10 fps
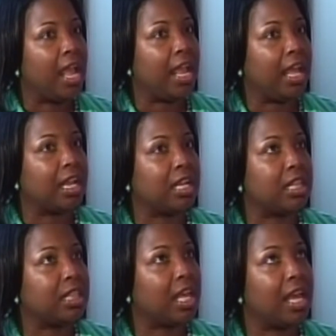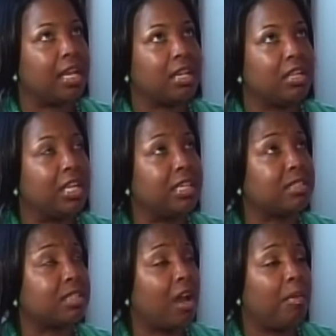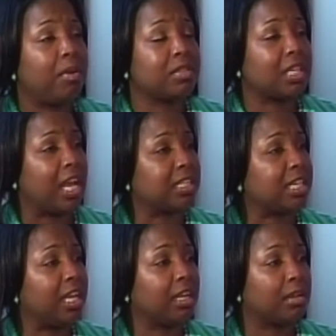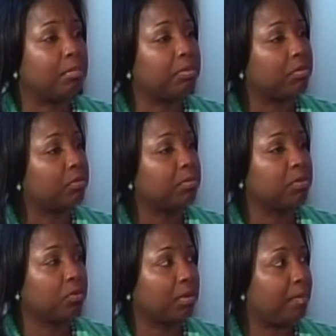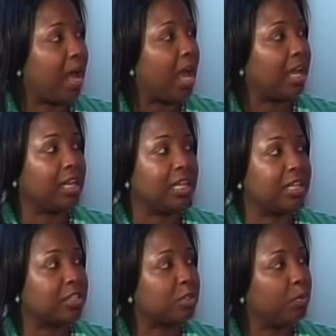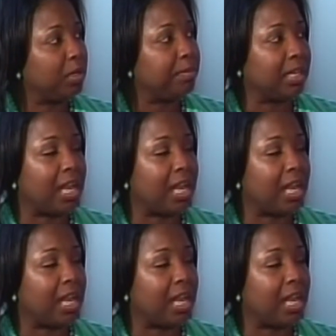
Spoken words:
And that is almost like taking a broom through the mind and sweeping